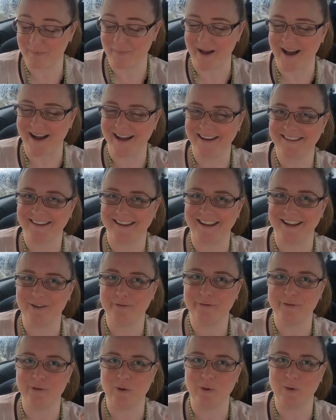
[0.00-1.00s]
but
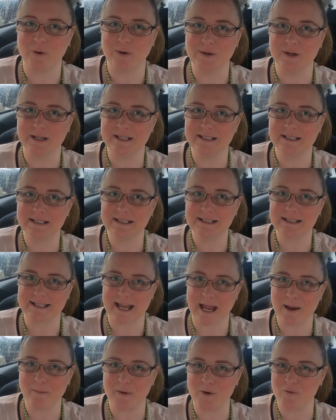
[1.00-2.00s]
if your
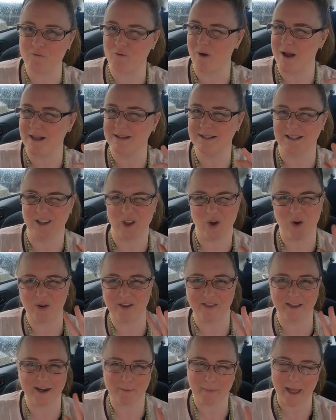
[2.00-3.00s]
statement runs
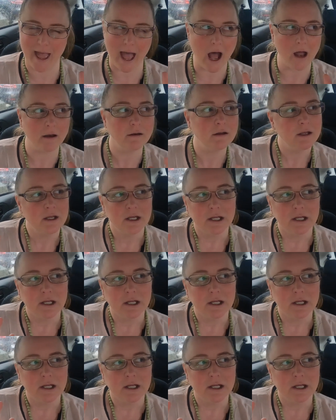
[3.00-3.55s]
longer than about